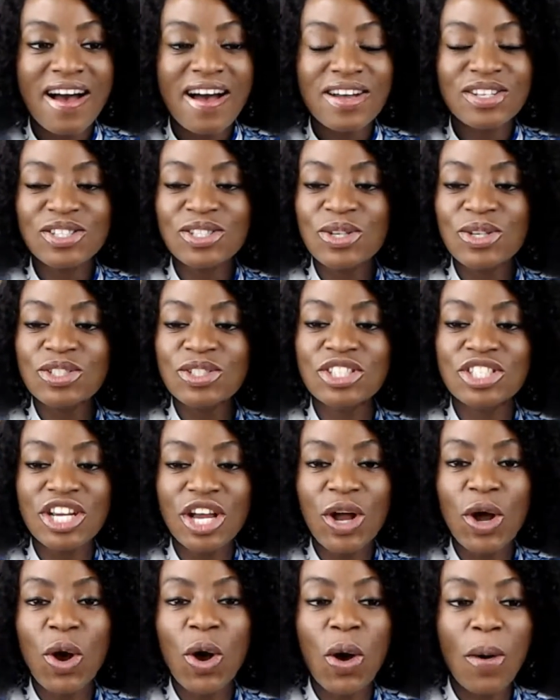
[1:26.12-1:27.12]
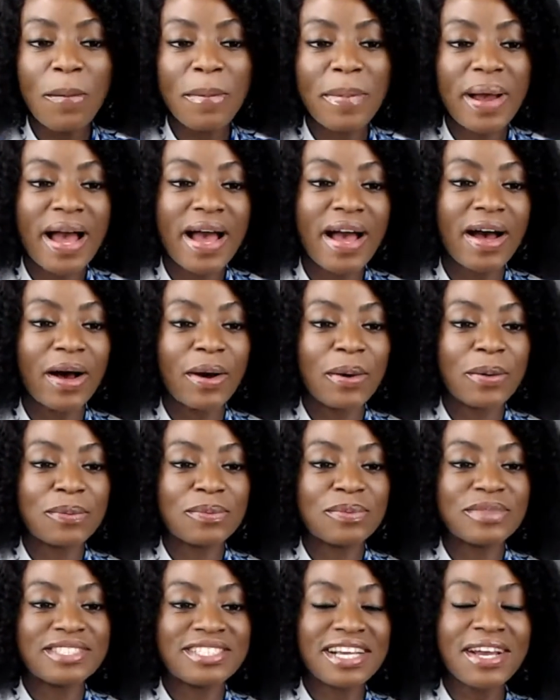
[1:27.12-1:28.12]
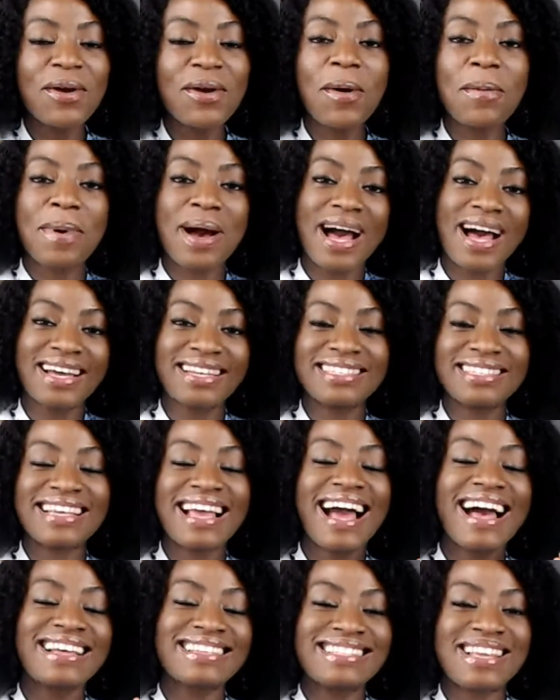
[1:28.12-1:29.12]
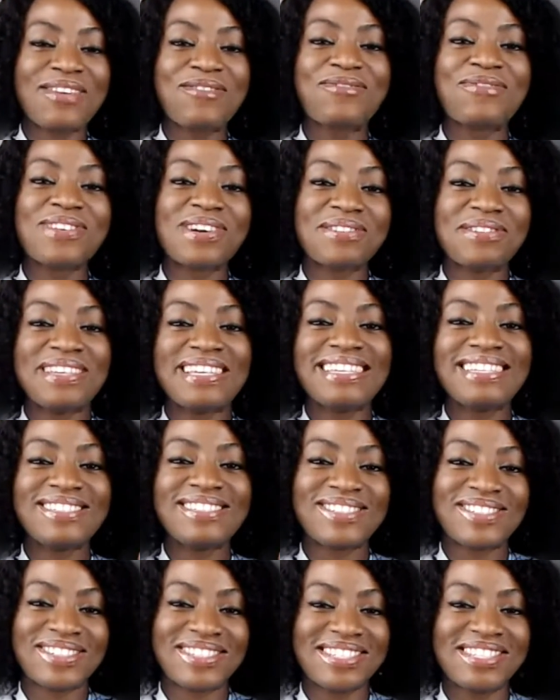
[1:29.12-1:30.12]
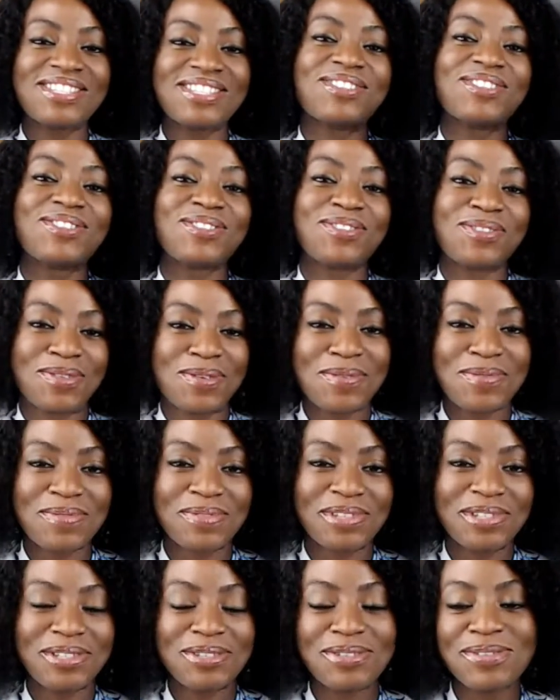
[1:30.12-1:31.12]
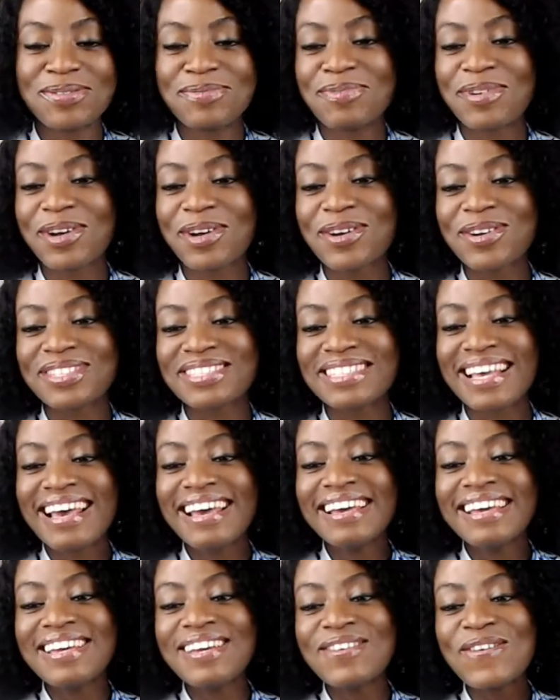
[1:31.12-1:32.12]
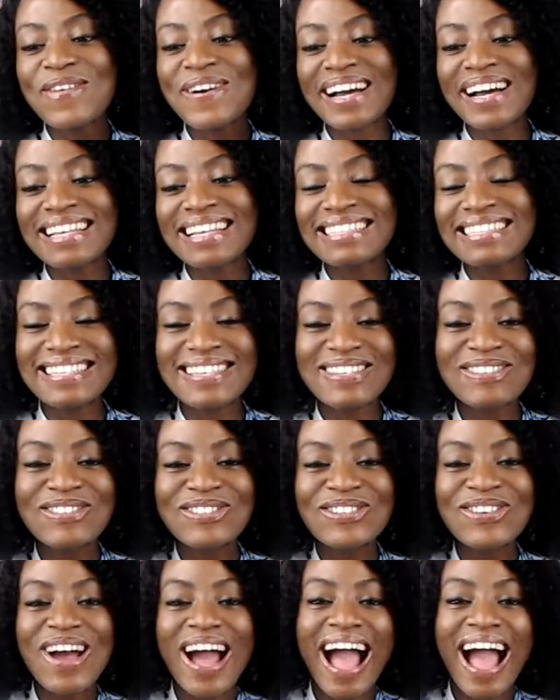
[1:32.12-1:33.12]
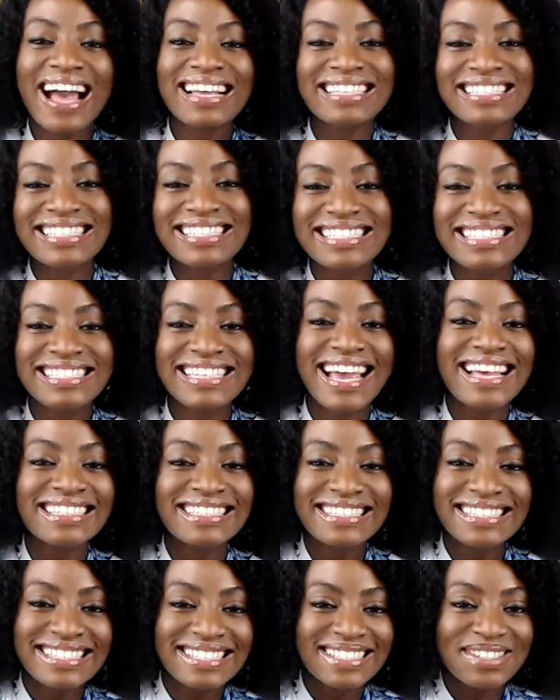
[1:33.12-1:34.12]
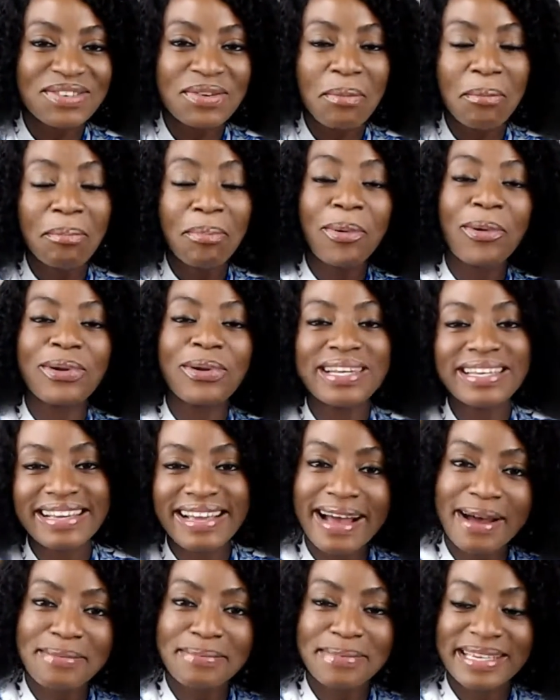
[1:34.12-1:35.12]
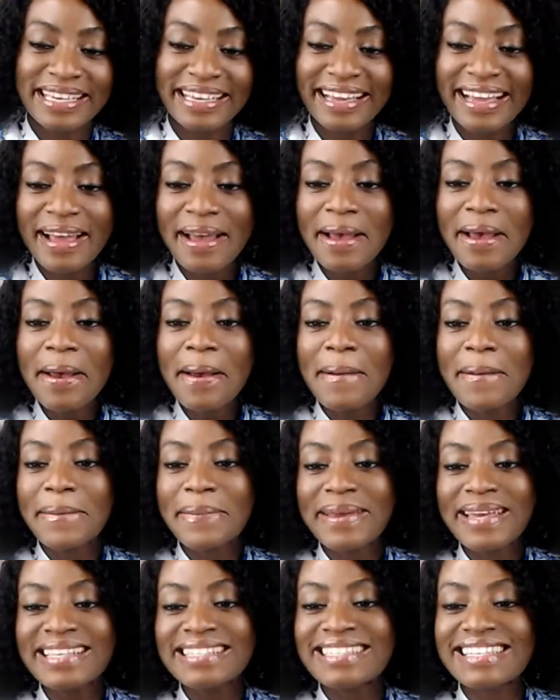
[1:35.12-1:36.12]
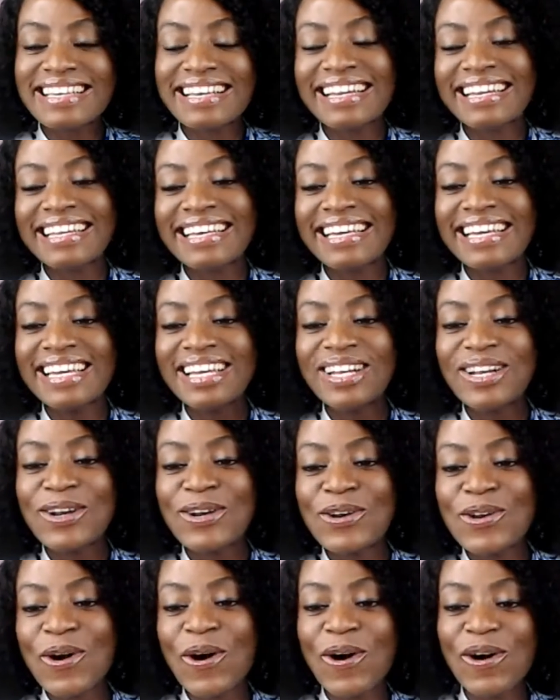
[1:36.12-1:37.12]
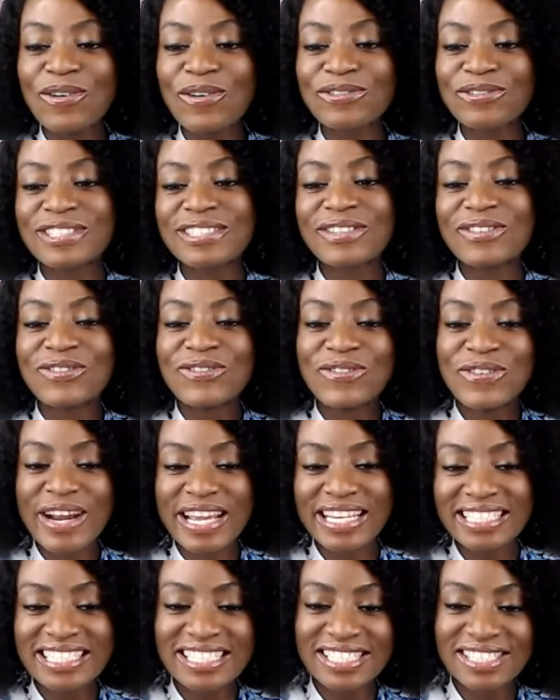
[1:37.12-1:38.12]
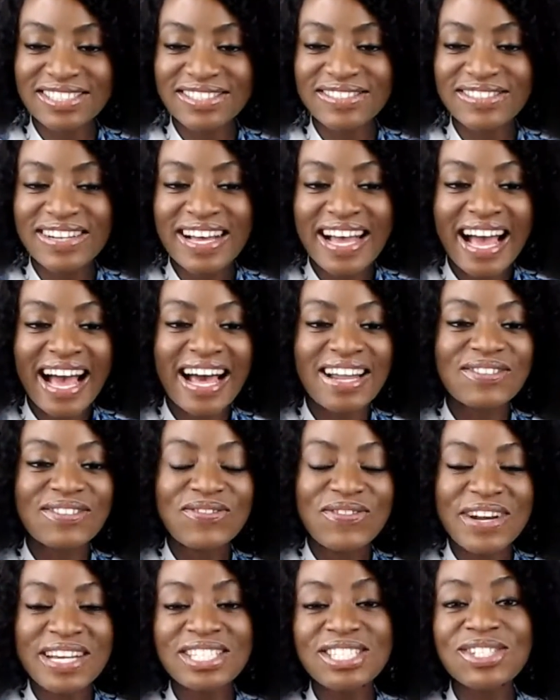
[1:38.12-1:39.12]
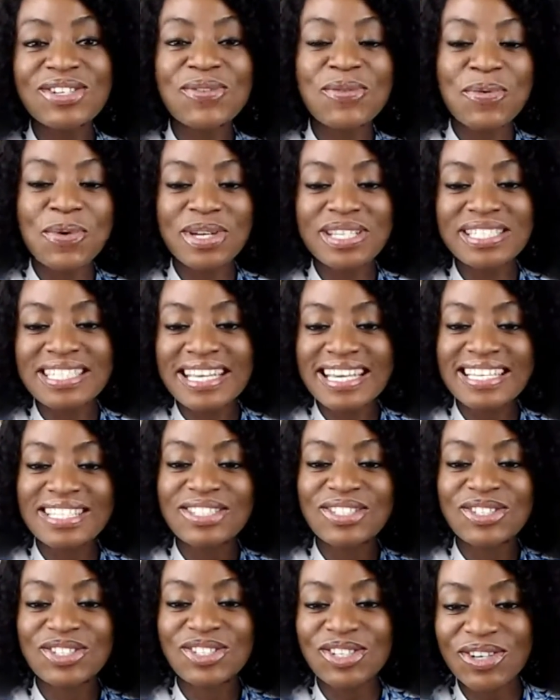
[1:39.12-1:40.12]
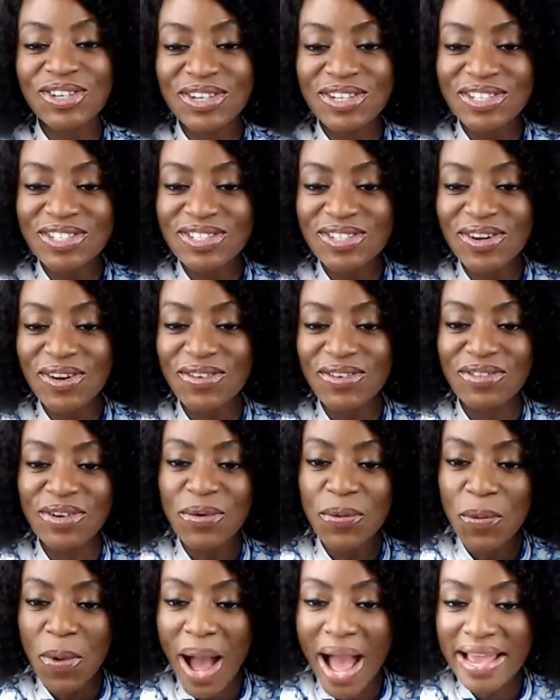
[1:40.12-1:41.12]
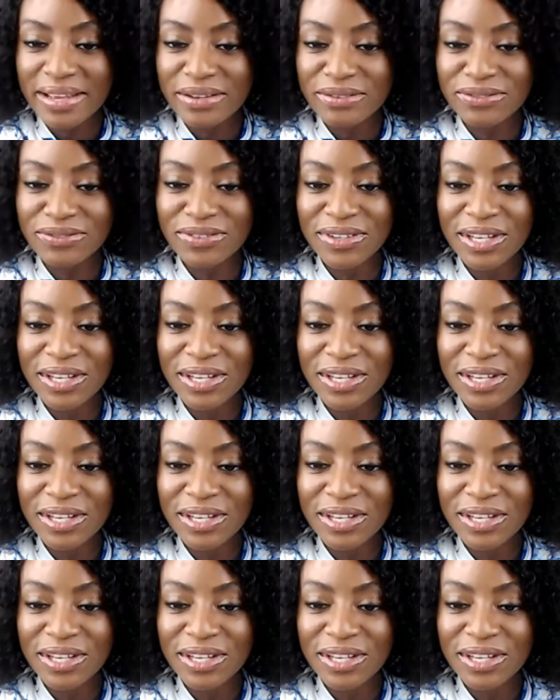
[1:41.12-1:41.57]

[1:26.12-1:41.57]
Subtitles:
So Jacob has a very interesting story, because he went into accidental polygamy. Basically, he loved Rachel, and Rachel was his choice of a wife,